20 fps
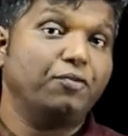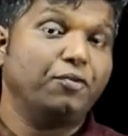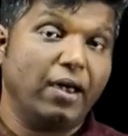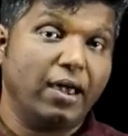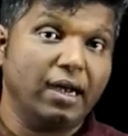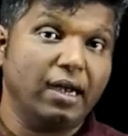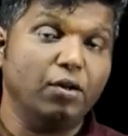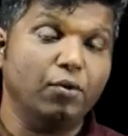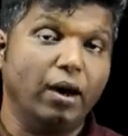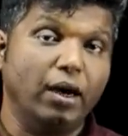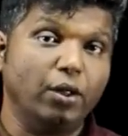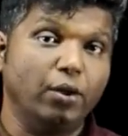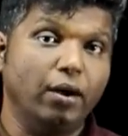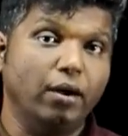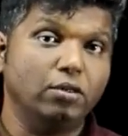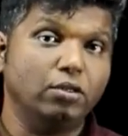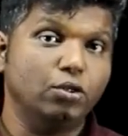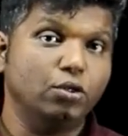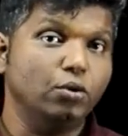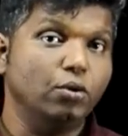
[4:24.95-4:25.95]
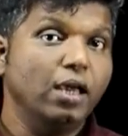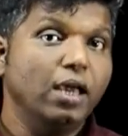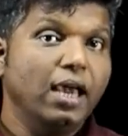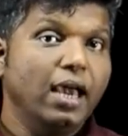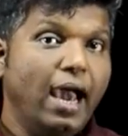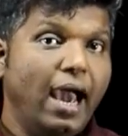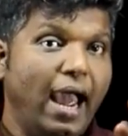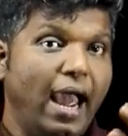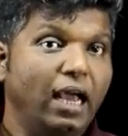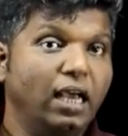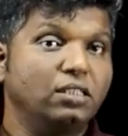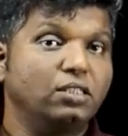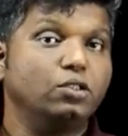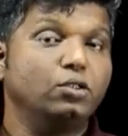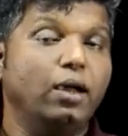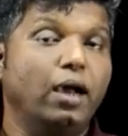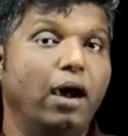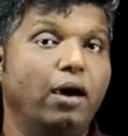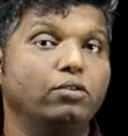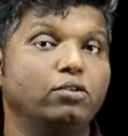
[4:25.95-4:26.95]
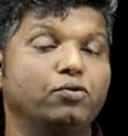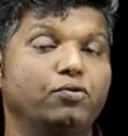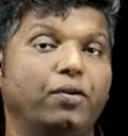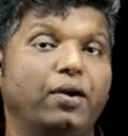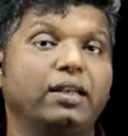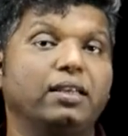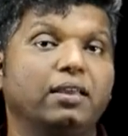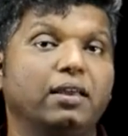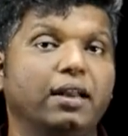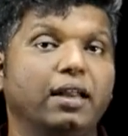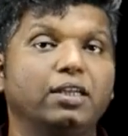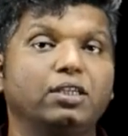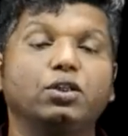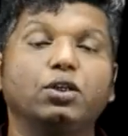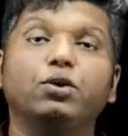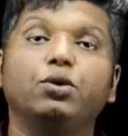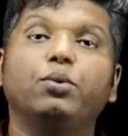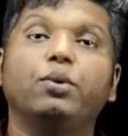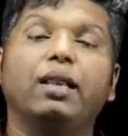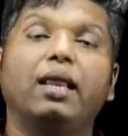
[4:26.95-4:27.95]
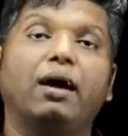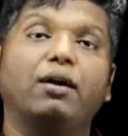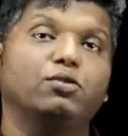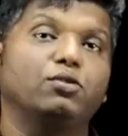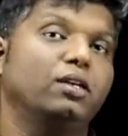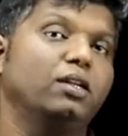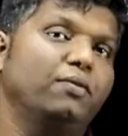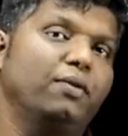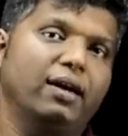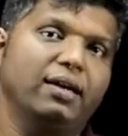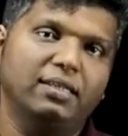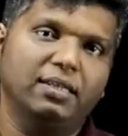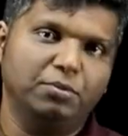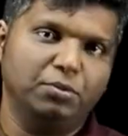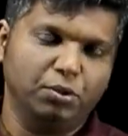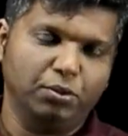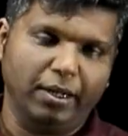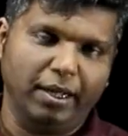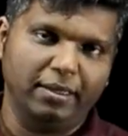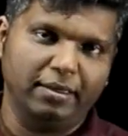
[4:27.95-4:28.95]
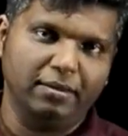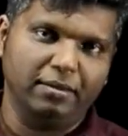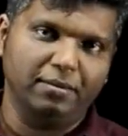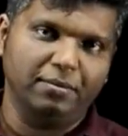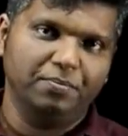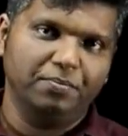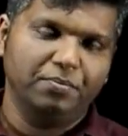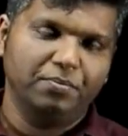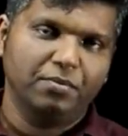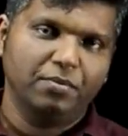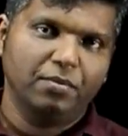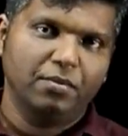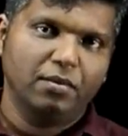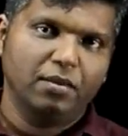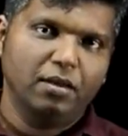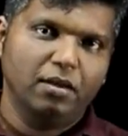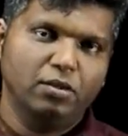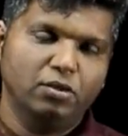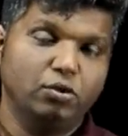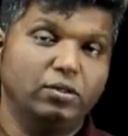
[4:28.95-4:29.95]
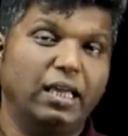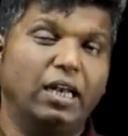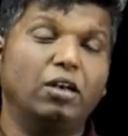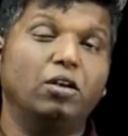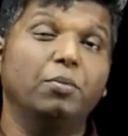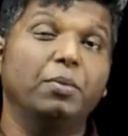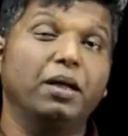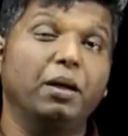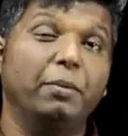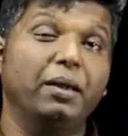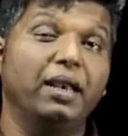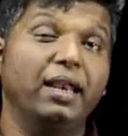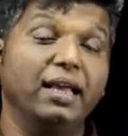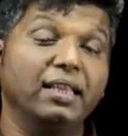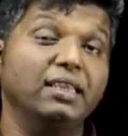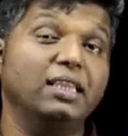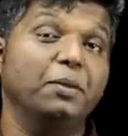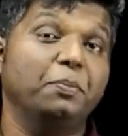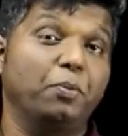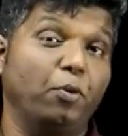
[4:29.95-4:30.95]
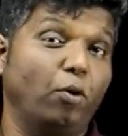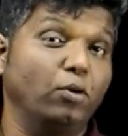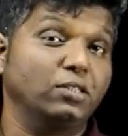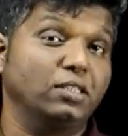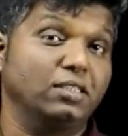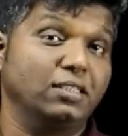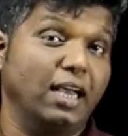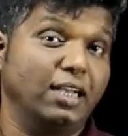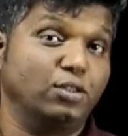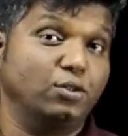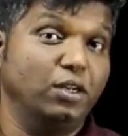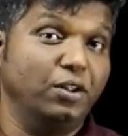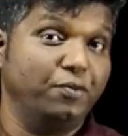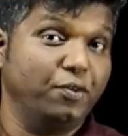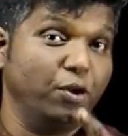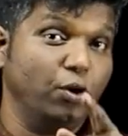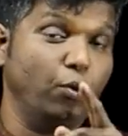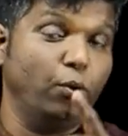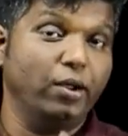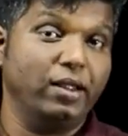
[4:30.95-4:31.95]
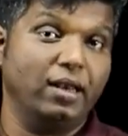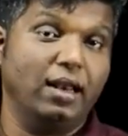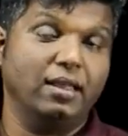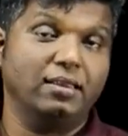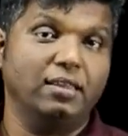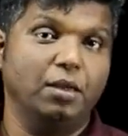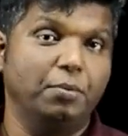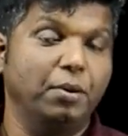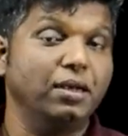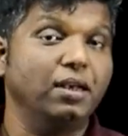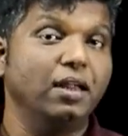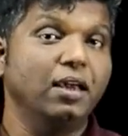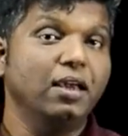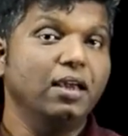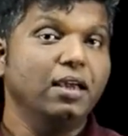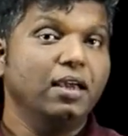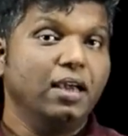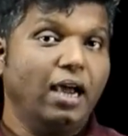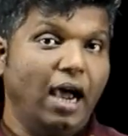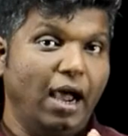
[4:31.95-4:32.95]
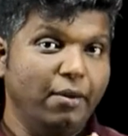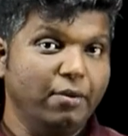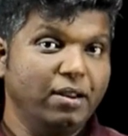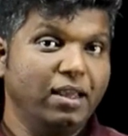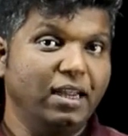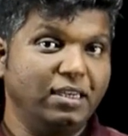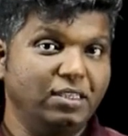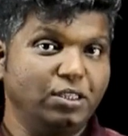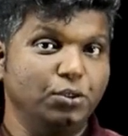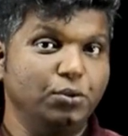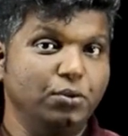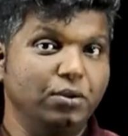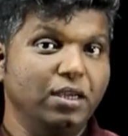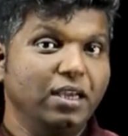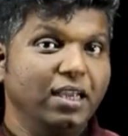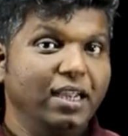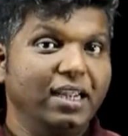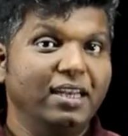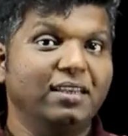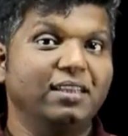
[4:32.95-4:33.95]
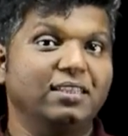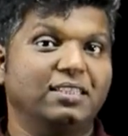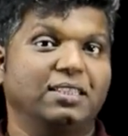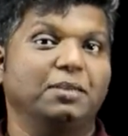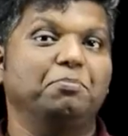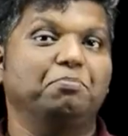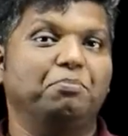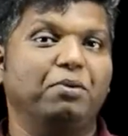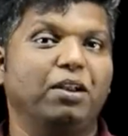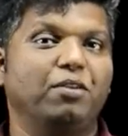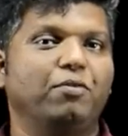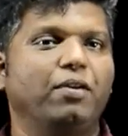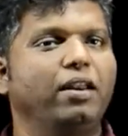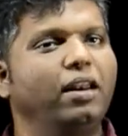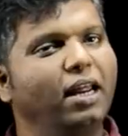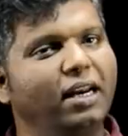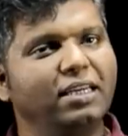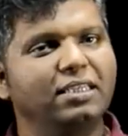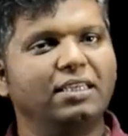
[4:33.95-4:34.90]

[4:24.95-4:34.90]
And finally what you have to do, as you have to find the ratio, you will have to divide them together. So that will become a lengthy process actually if you're going like that, but I will get you in the simpler way.